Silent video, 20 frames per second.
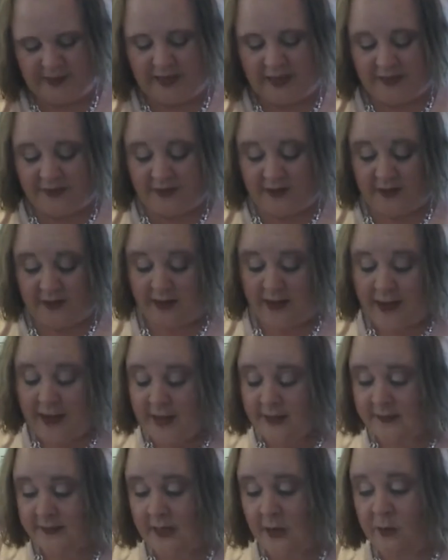And then
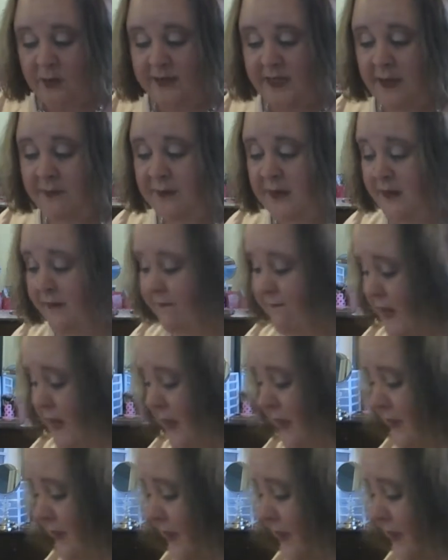last, I was happy to find